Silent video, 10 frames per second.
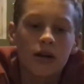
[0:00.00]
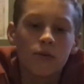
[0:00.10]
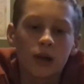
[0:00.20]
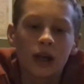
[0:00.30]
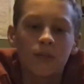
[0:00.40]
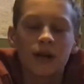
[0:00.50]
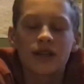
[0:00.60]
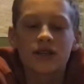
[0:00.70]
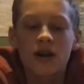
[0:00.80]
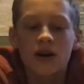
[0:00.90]
will help
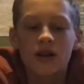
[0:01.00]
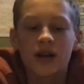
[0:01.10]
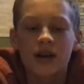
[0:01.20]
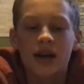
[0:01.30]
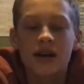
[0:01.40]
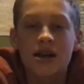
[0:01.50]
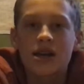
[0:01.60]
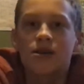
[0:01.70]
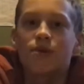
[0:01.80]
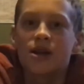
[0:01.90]
installing and
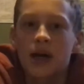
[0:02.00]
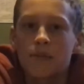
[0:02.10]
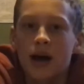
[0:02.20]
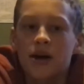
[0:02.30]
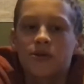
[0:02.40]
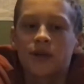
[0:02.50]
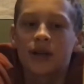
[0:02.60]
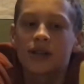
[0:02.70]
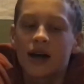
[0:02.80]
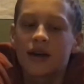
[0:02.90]
taking away that master link a
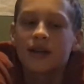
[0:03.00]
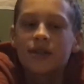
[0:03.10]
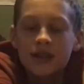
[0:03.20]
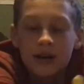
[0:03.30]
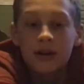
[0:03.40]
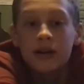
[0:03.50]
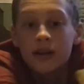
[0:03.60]
lot easier.